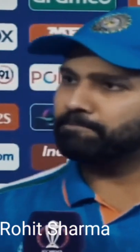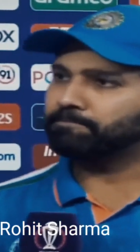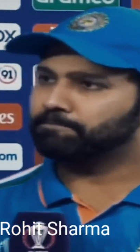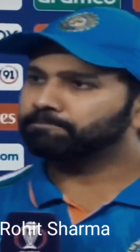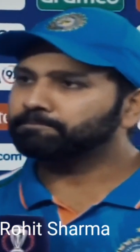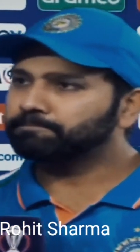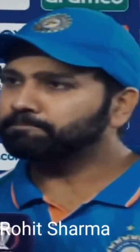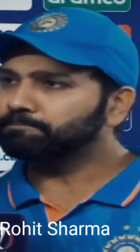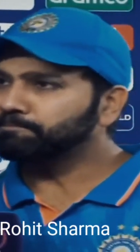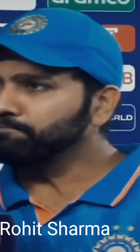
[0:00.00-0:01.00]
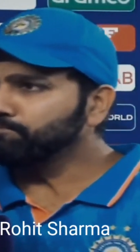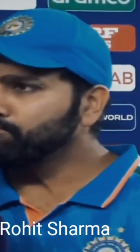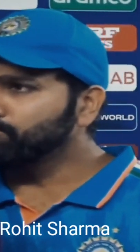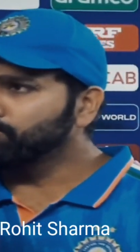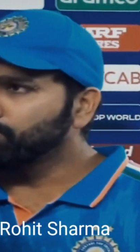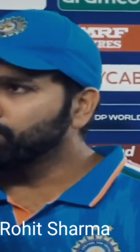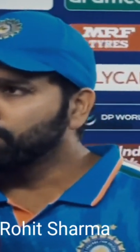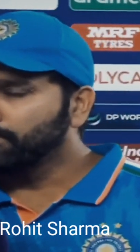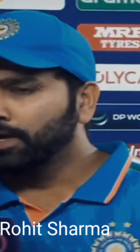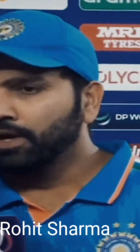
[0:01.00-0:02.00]
What was going through your mind at that
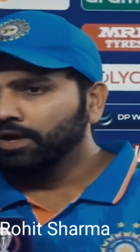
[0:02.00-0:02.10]
stage?